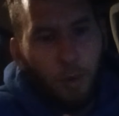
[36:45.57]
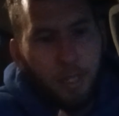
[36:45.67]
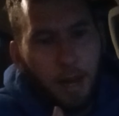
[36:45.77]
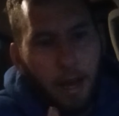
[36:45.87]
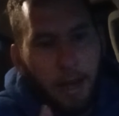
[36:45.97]
it
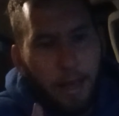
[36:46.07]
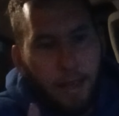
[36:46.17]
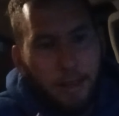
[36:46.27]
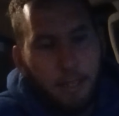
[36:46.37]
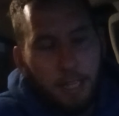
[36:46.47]
which
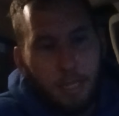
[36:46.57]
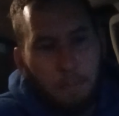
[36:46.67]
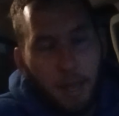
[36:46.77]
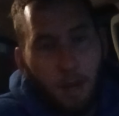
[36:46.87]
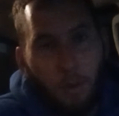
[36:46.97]
i
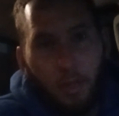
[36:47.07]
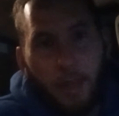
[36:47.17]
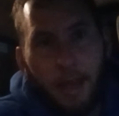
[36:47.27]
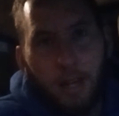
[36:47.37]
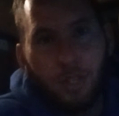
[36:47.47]
anticipated with
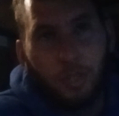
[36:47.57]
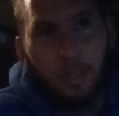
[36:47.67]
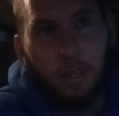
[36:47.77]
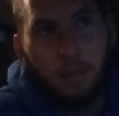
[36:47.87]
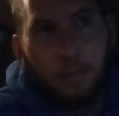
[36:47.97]
the
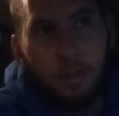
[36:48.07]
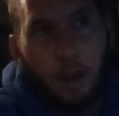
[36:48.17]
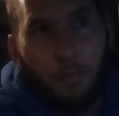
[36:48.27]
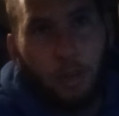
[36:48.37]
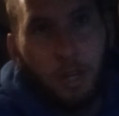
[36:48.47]
extra
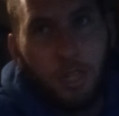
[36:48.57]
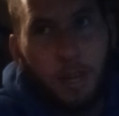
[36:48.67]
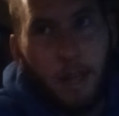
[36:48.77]
coverage